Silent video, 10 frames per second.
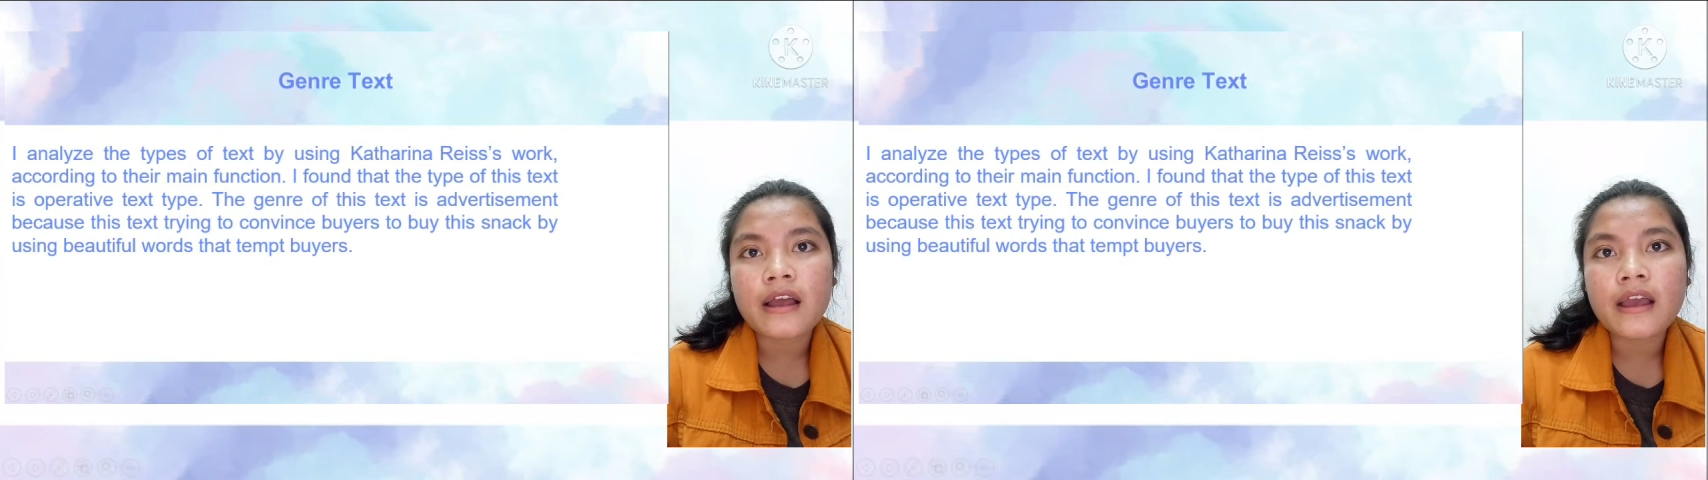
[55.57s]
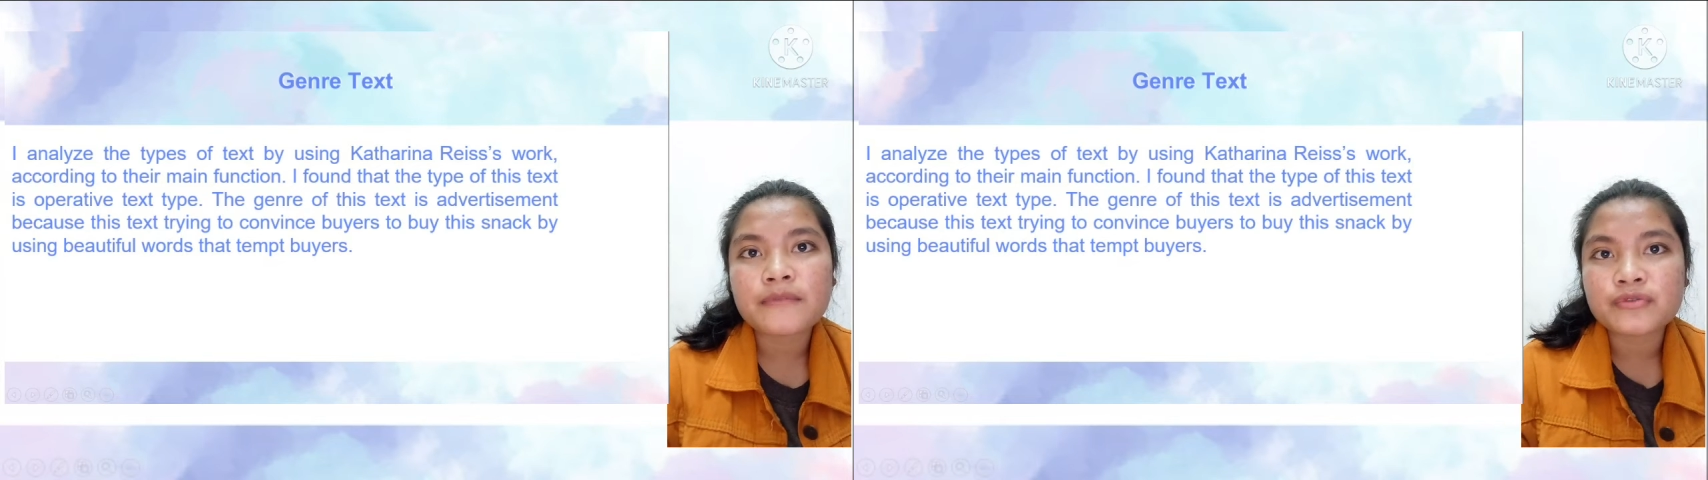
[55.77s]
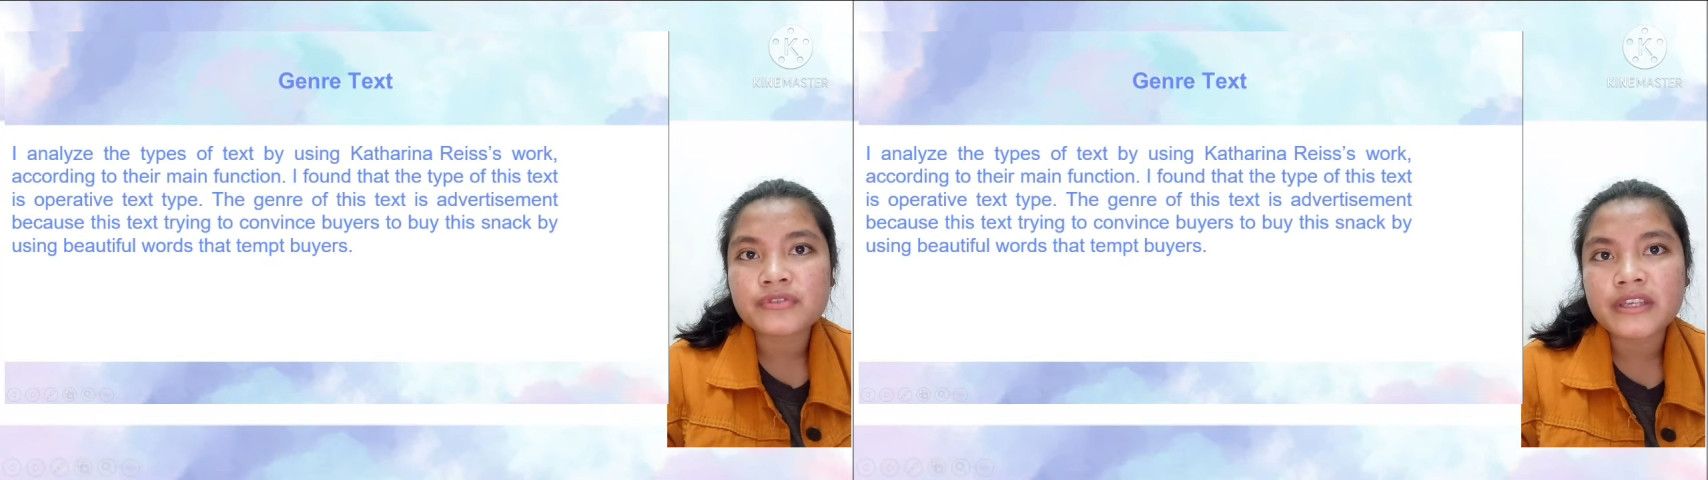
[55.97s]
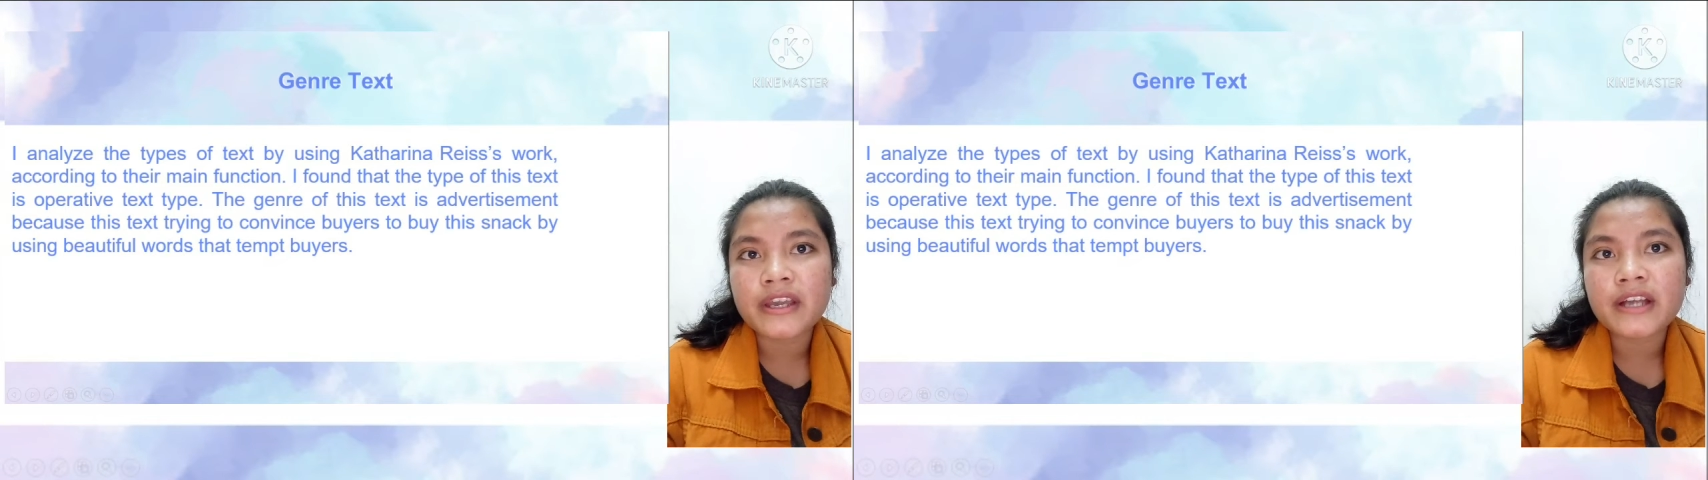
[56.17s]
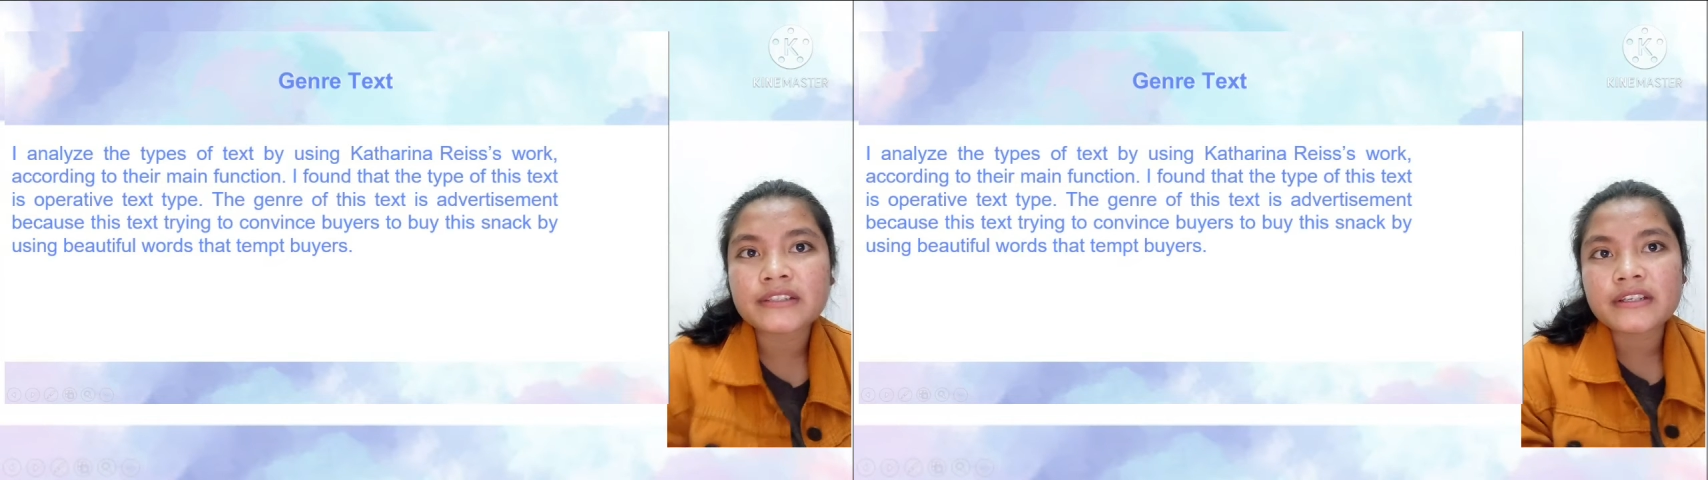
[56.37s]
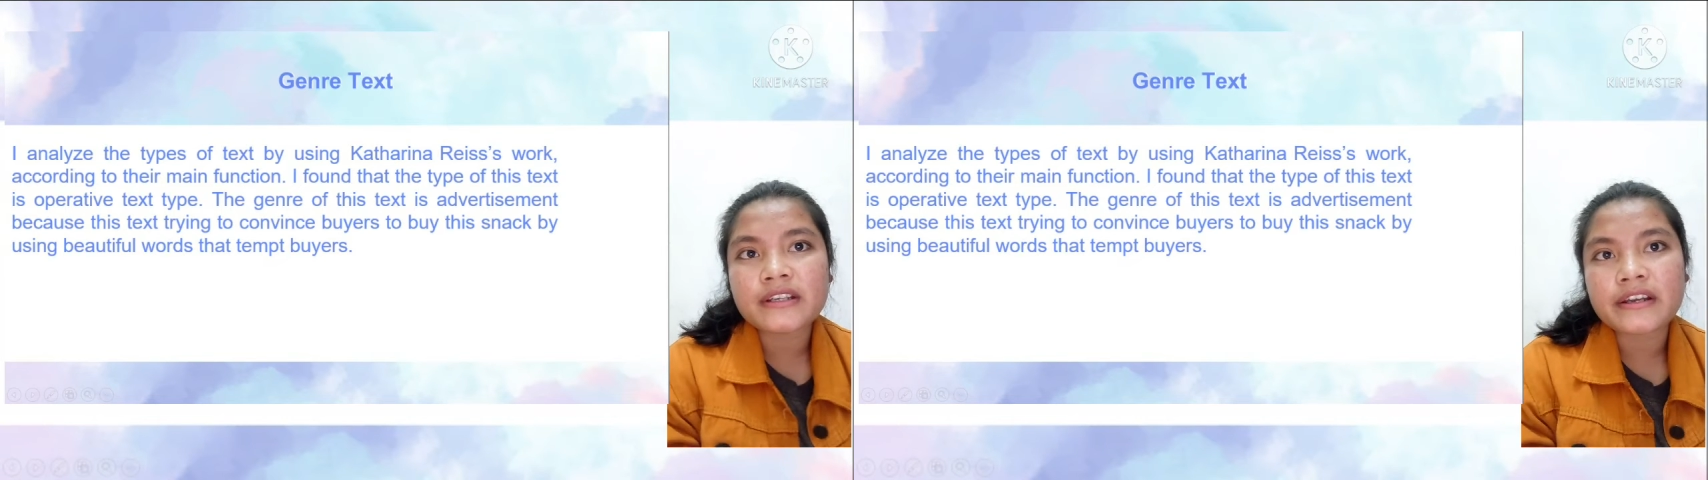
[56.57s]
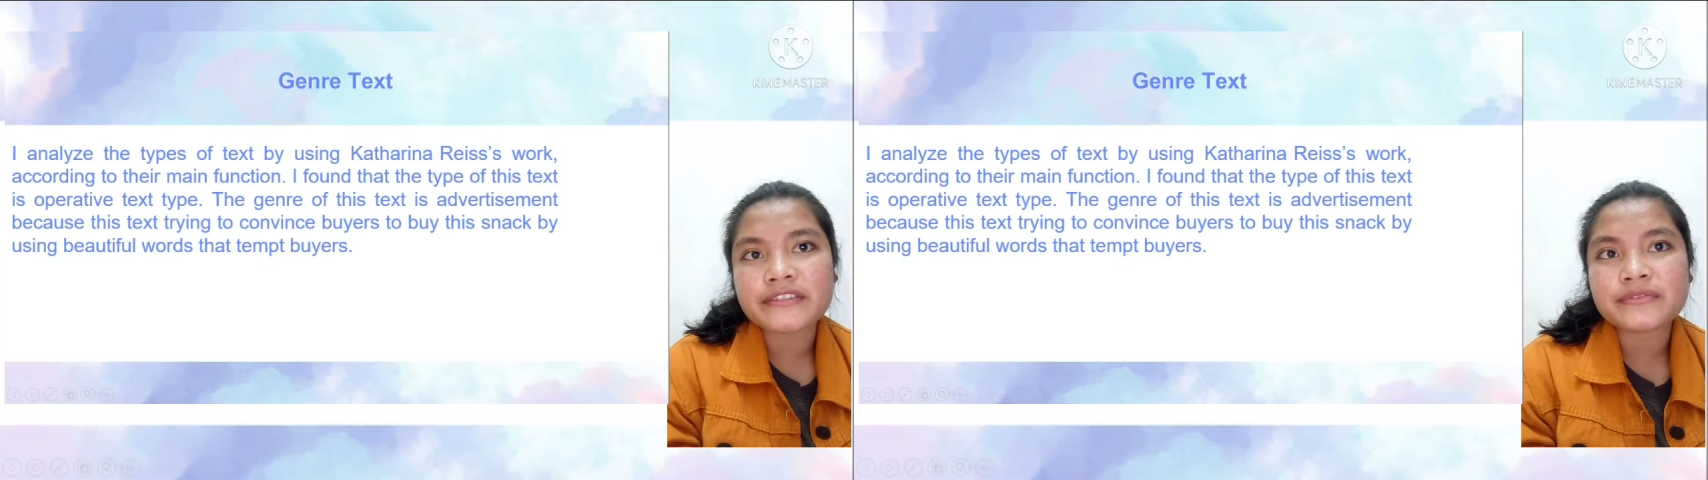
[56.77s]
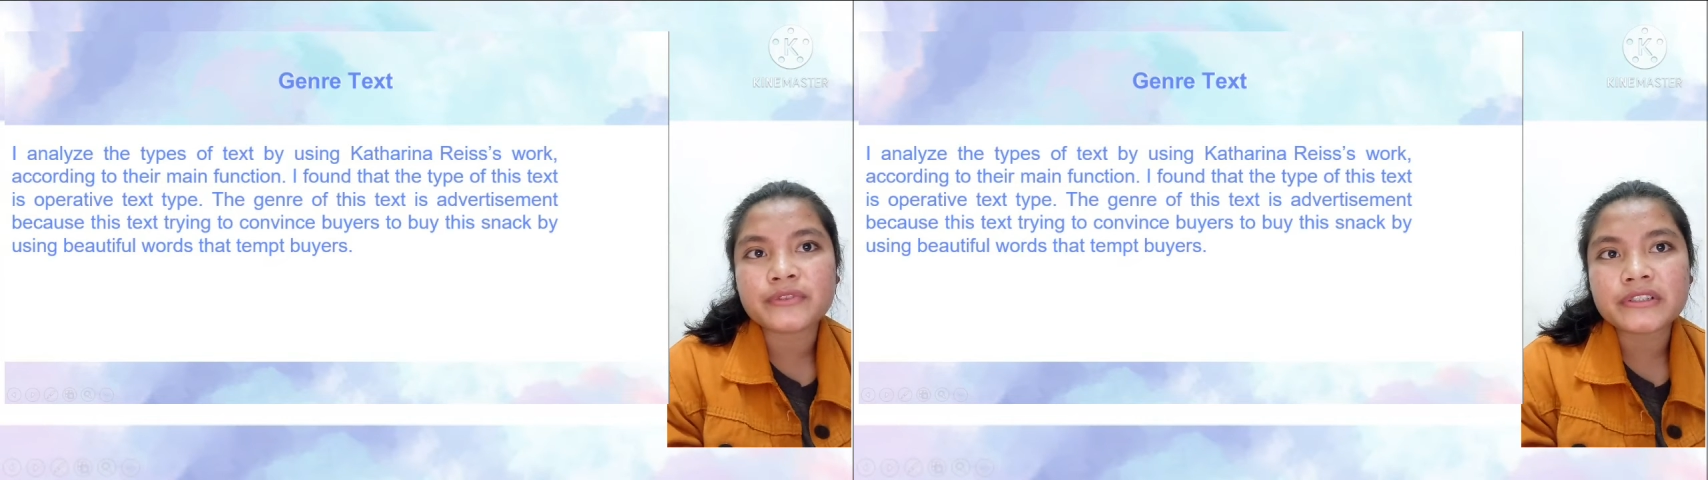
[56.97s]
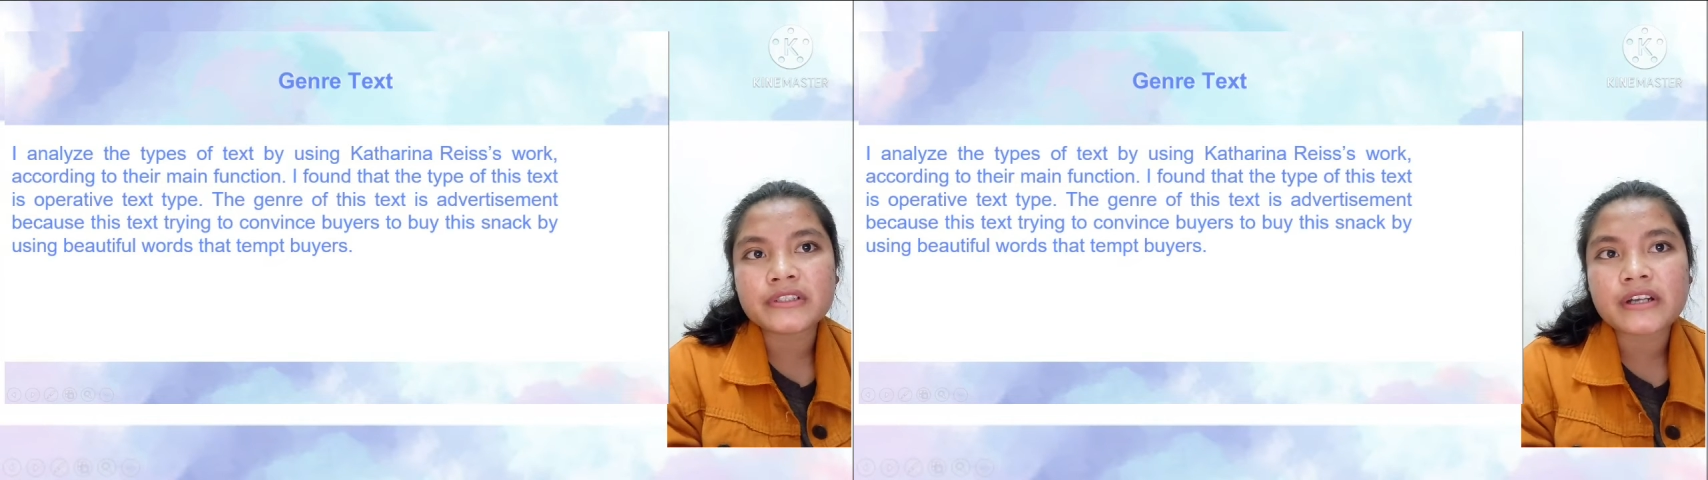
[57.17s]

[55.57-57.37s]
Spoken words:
I'm using Katarina Ray's work